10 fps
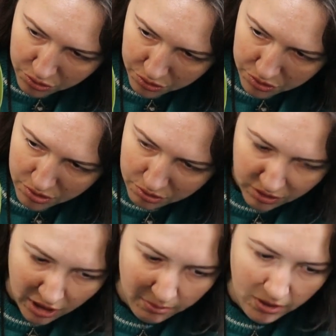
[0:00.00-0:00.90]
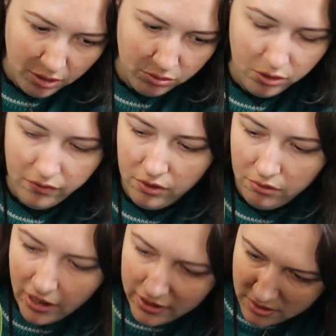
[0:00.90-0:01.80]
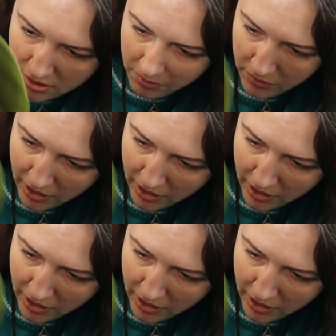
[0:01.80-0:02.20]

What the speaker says: roots to come out of the rhizome